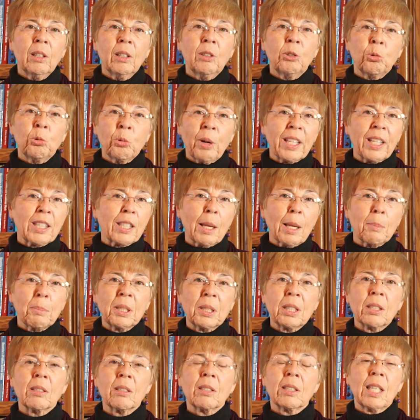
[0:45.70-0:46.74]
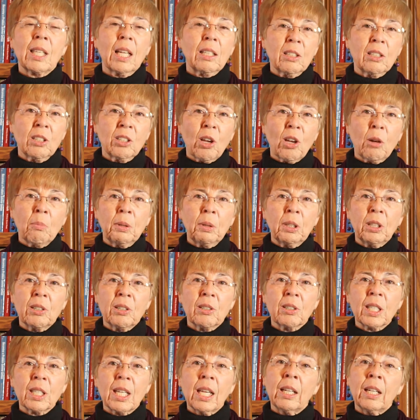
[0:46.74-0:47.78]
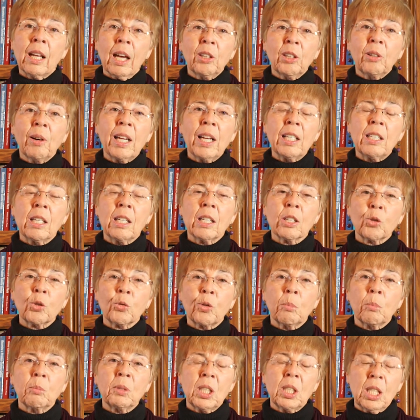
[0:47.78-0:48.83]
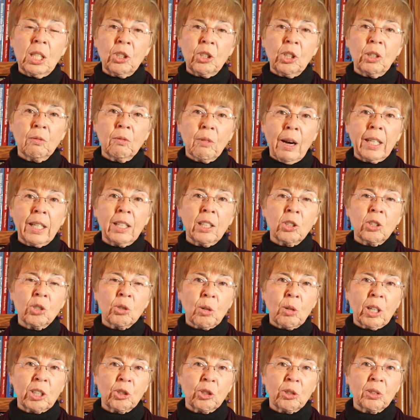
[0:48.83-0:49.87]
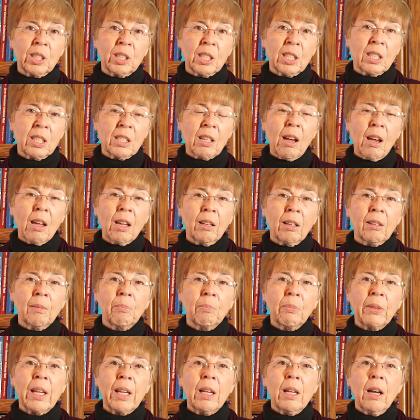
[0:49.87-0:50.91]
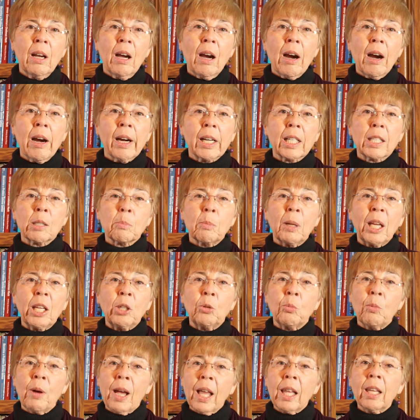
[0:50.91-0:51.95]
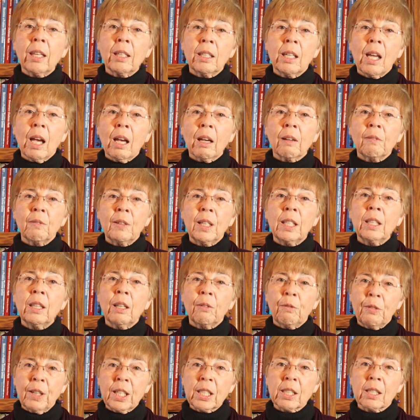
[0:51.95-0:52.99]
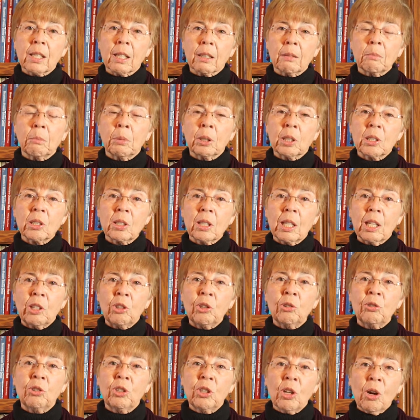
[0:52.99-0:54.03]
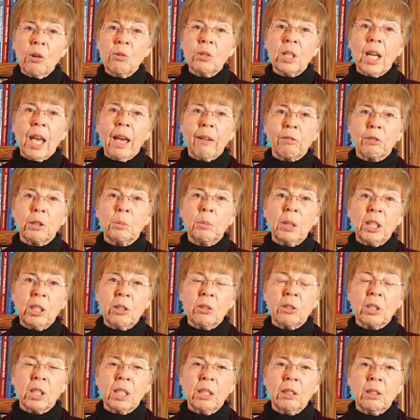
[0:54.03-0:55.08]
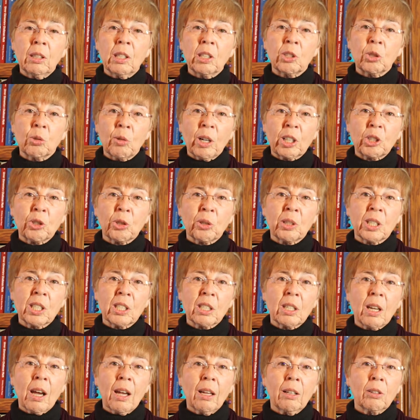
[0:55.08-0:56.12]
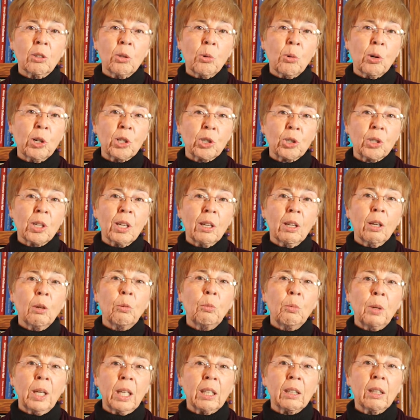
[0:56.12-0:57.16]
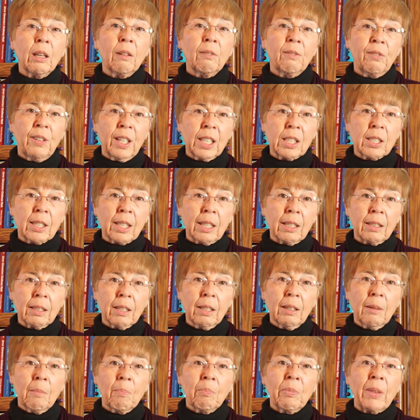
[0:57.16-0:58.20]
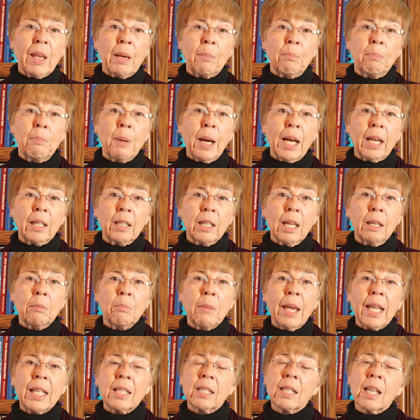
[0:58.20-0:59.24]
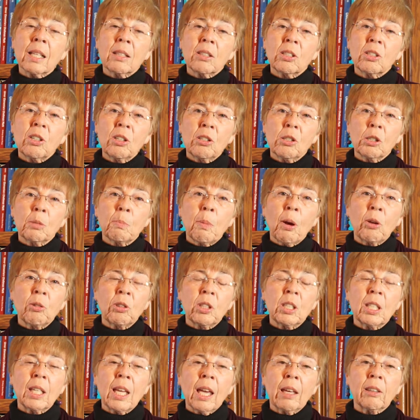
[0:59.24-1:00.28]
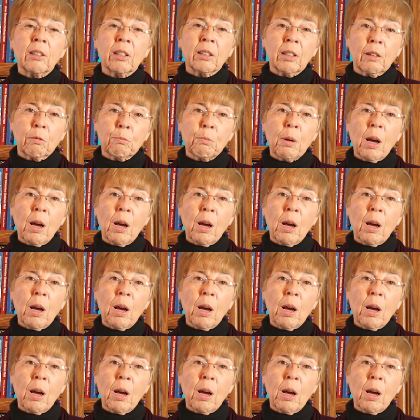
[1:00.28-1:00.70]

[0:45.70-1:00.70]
Dress-ups, sentence openers, and other ideas from Teaching Writing, Structure, and Style are explained well enough in the Fix-It books that you don't have to be using the Structure and Style course with Fix-It. But it makes sense to use both together if